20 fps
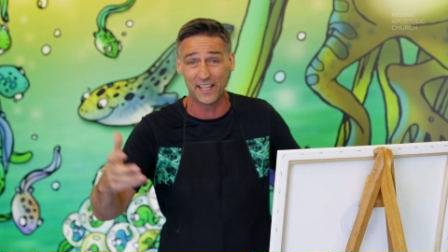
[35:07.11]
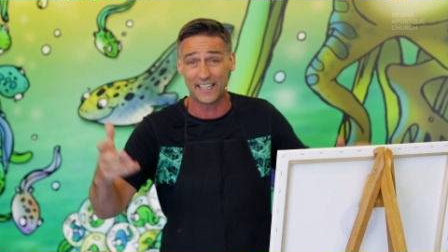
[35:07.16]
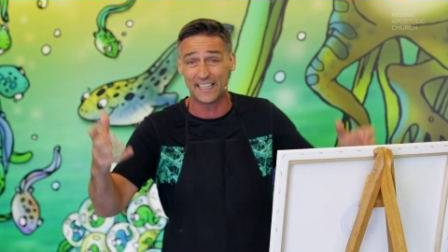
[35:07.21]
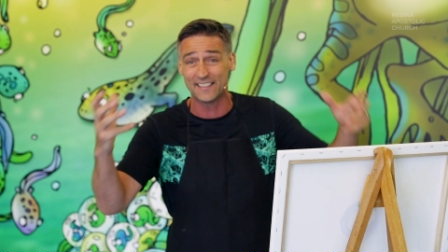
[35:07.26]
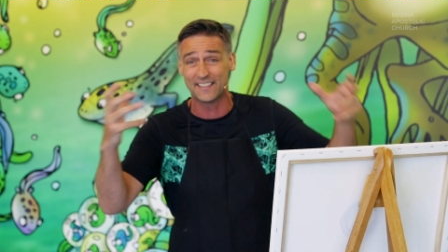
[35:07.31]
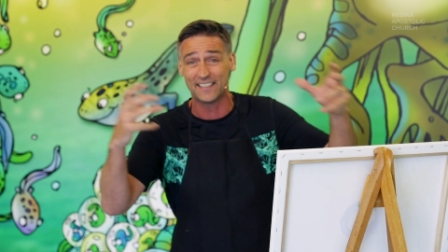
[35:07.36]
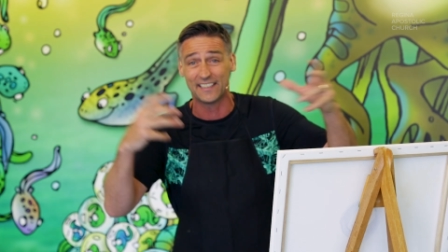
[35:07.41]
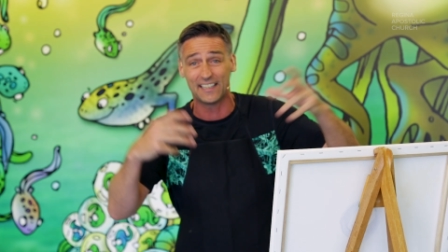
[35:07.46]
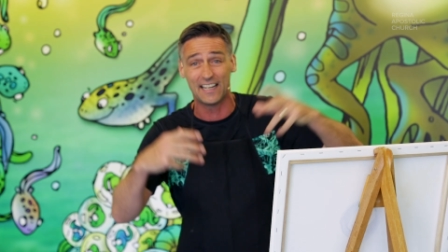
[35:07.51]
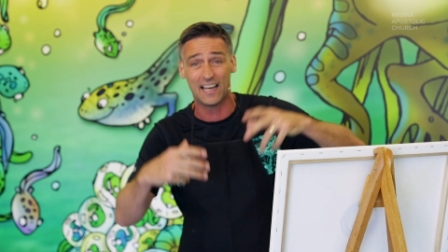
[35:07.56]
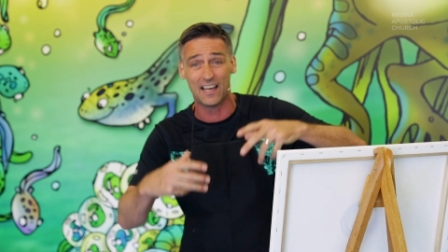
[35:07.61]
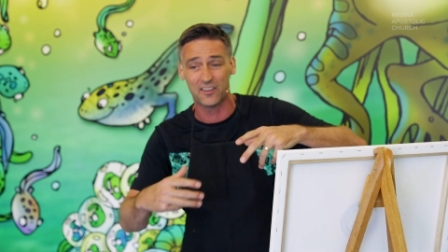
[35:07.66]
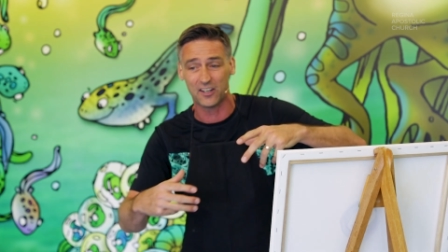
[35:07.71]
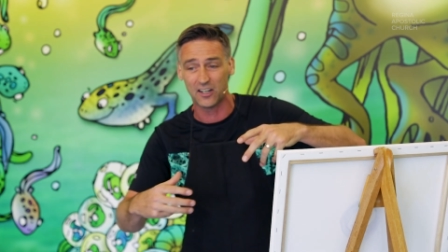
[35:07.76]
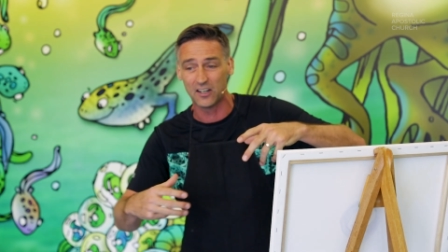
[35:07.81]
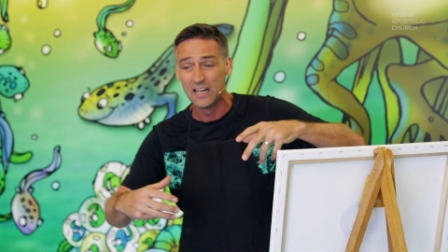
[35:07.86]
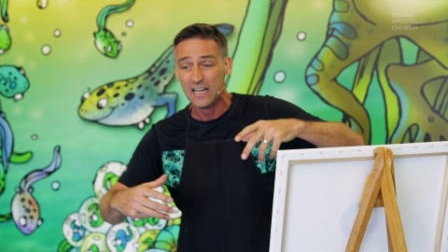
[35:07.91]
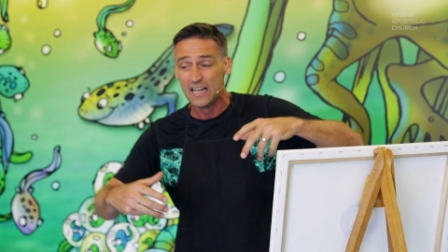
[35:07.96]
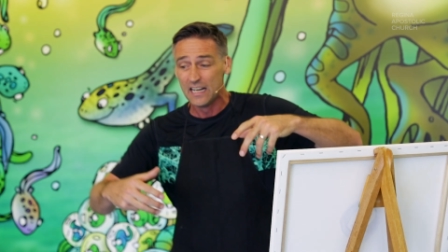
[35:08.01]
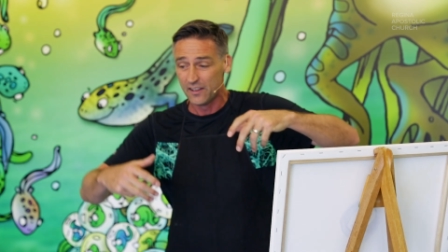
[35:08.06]
They get
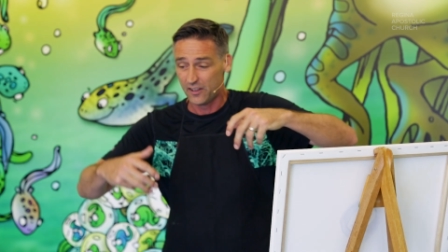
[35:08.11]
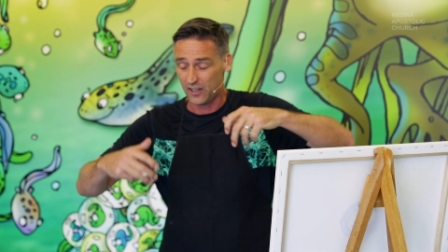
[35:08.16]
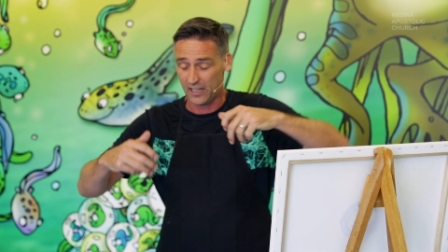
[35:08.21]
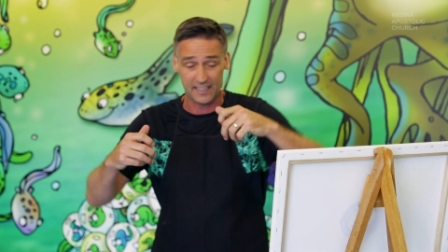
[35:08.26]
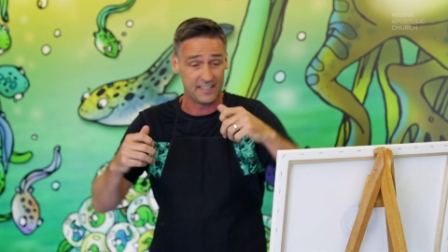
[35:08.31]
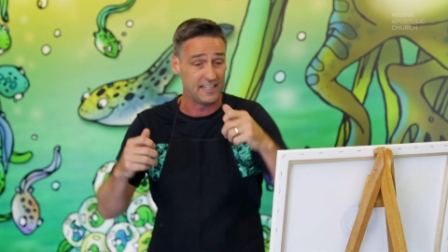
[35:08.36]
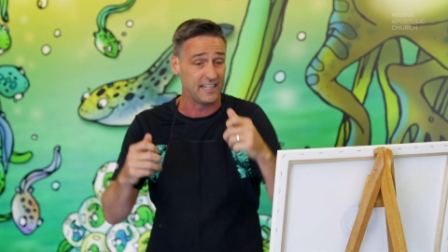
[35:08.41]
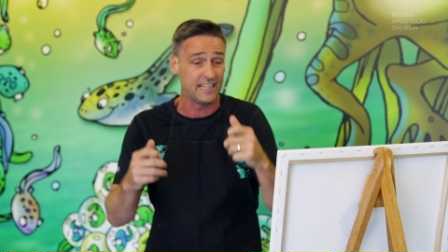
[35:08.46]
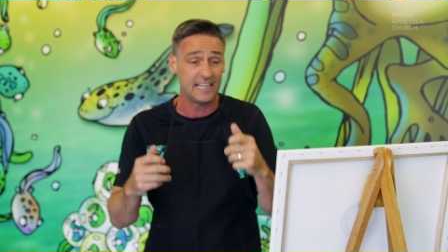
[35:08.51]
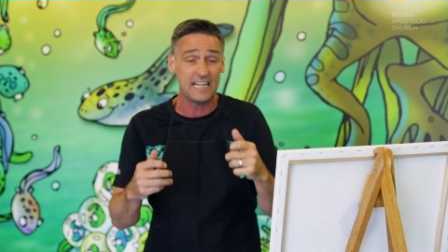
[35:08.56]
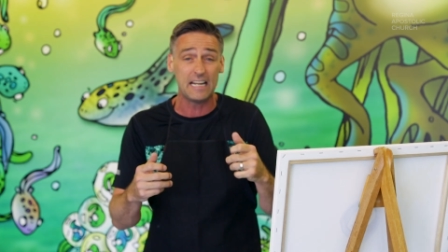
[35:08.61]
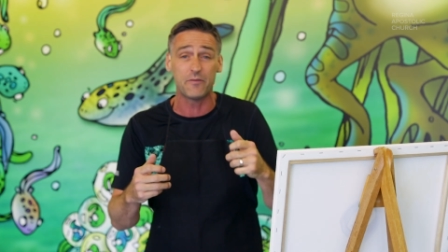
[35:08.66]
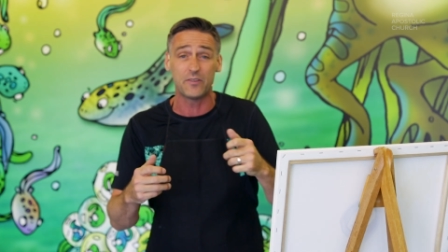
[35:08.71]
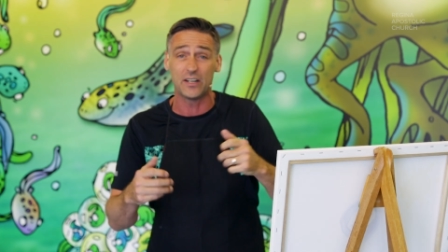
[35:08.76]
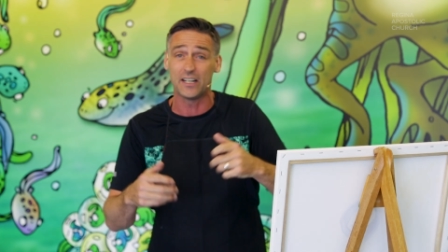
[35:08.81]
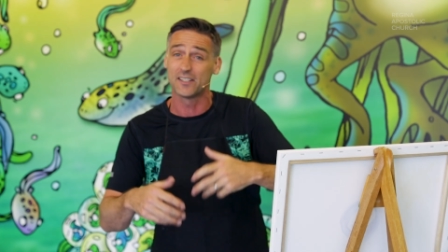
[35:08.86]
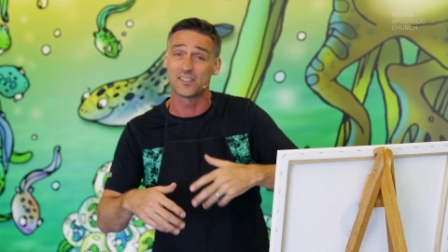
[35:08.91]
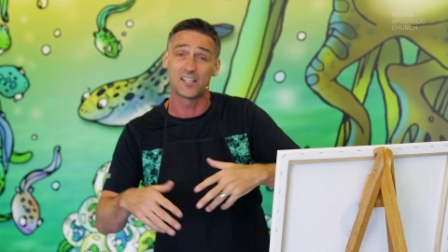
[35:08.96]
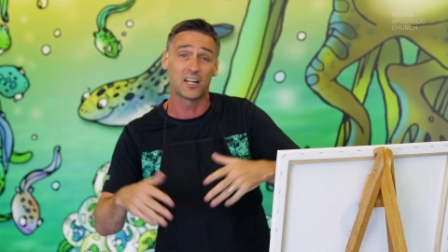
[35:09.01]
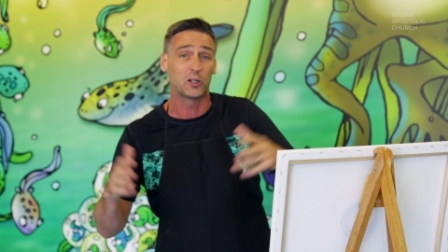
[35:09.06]
together in the
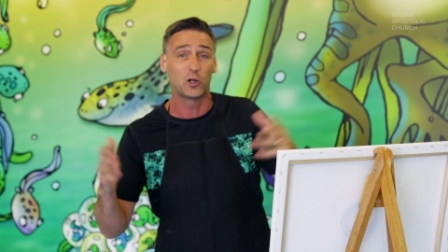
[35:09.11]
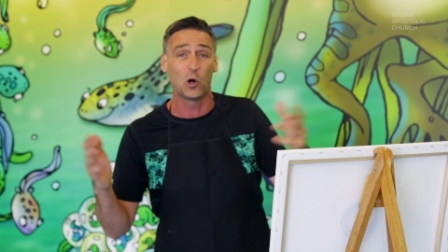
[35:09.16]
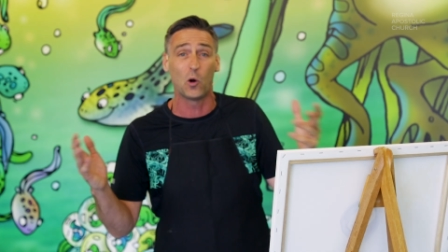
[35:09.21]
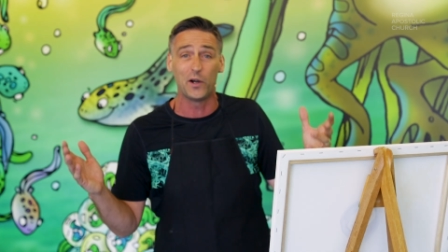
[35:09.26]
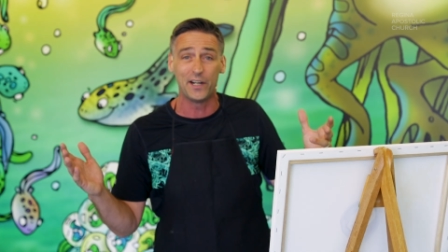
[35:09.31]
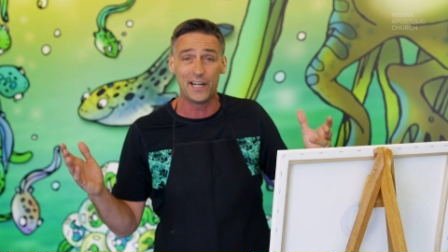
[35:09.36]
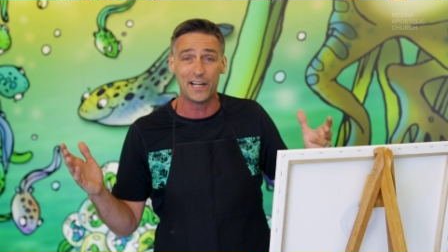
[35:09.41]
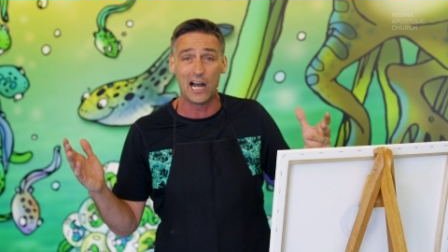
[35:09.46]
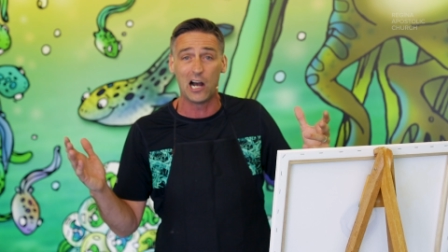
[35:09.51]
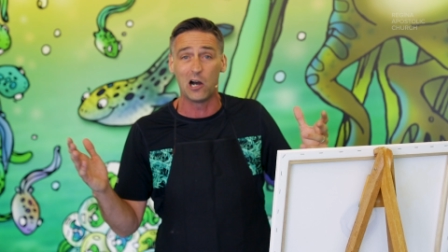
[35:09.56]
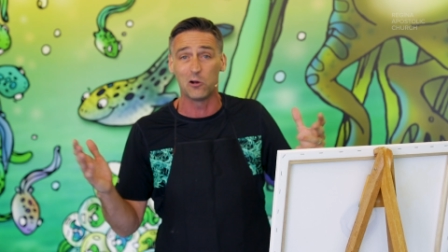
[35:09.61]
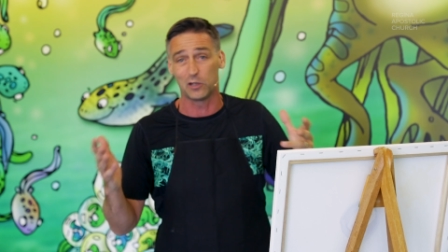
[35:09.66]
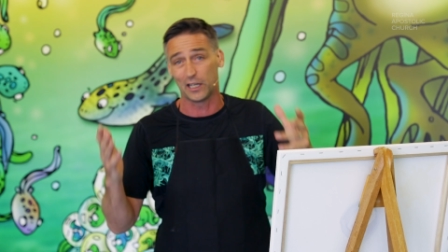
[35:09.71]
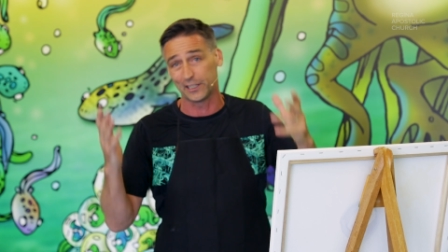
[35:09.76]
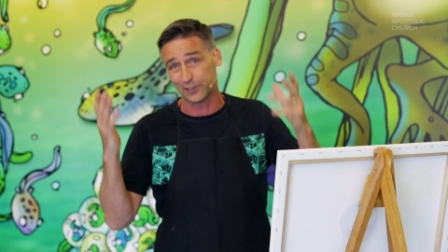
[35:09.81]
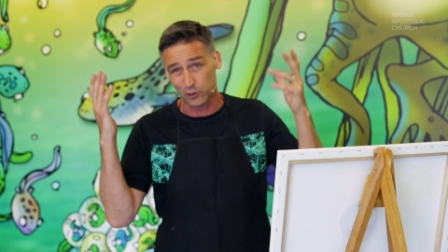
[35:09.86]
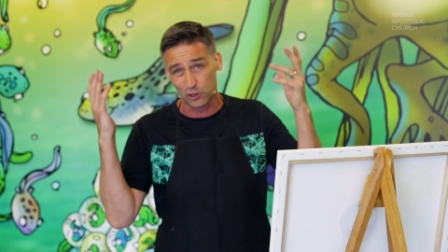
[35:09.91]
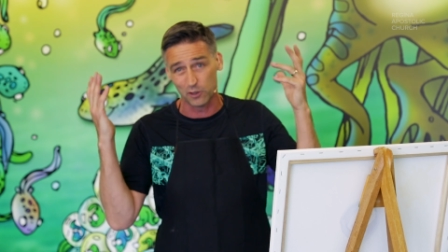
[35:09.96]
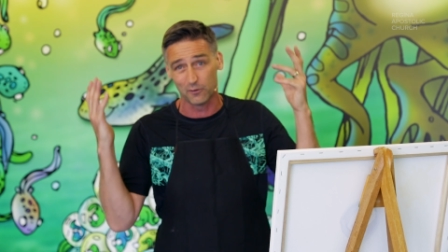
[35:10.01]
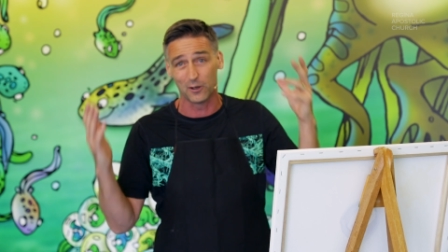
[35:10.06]
evening instead of going out
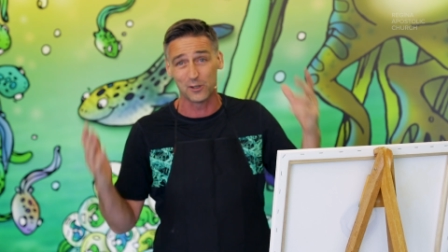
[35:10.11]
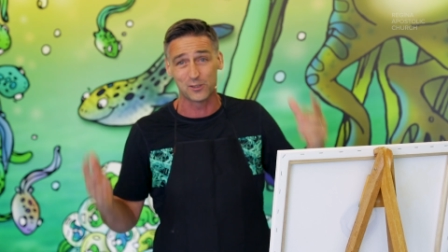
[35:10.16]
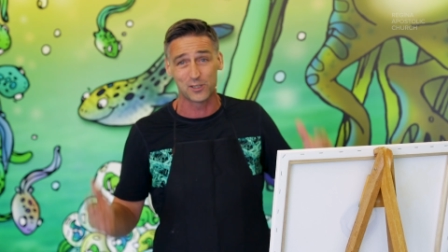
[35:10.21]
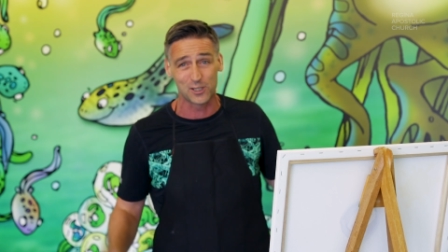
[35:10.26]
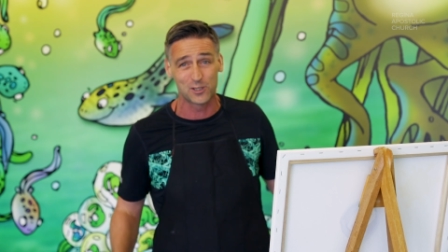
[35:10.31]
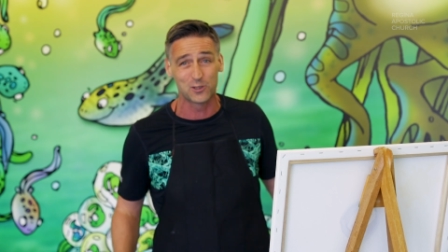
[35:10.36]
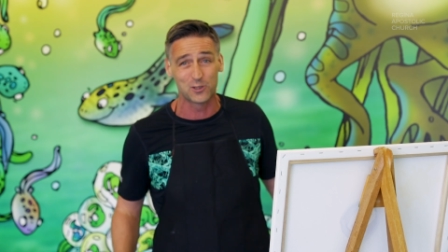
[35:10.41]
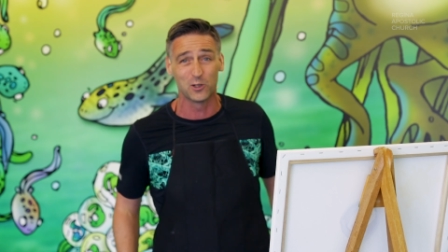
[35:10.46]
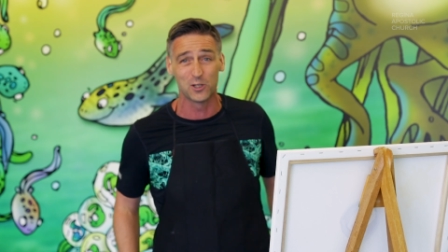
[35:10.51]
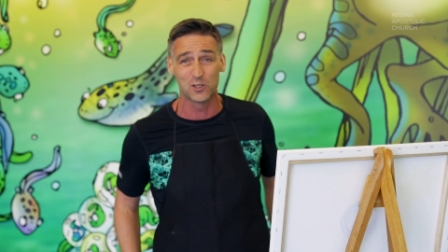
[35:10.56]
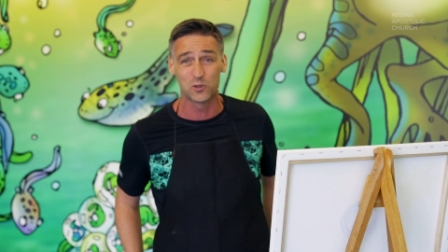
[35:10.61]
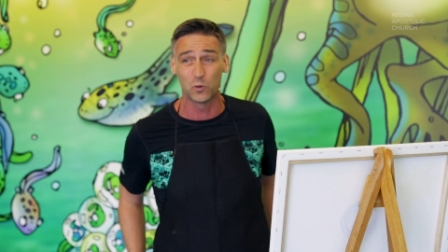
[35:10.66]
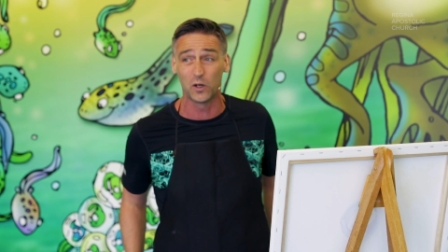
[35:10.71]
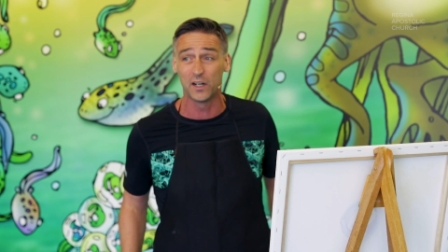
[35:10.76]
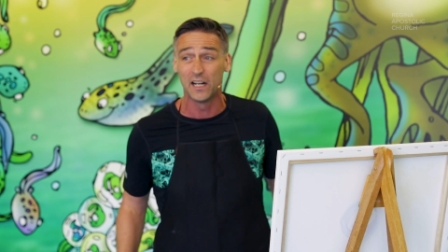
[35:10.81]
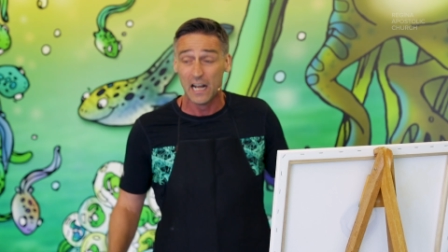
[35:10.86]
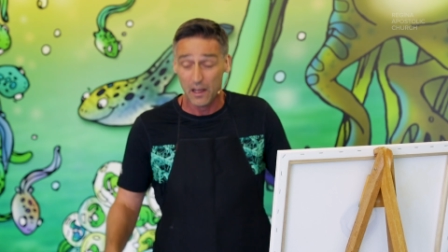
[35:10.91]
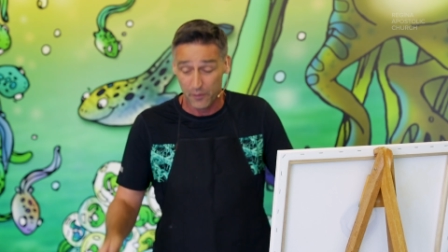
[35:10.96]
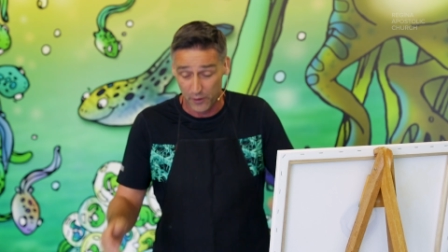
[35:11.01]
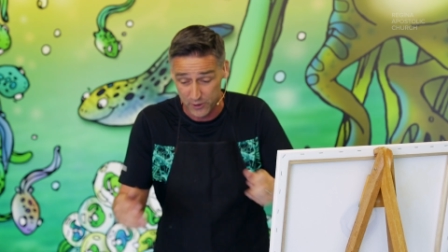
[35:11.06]
like university students would.